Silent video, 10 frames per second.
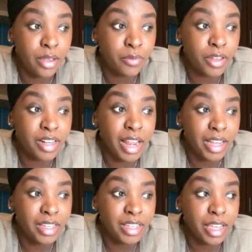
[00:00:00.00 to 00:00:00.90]
felt
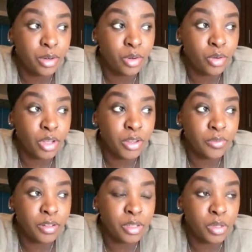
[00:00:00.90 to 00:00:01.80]
lucky. I don't know
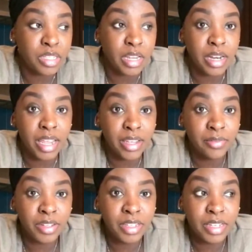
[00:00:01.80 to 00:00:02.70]
if it was the
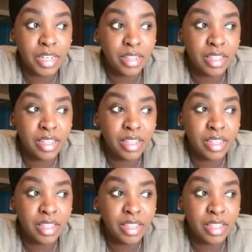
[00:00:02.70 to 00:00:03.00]
naivety.